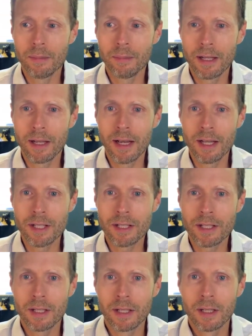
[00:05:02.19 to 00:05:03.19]
because
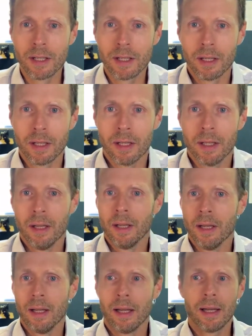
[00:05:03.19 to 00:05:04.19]

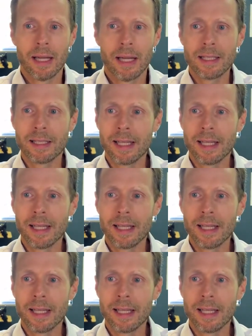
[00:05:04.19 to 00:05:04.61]
it's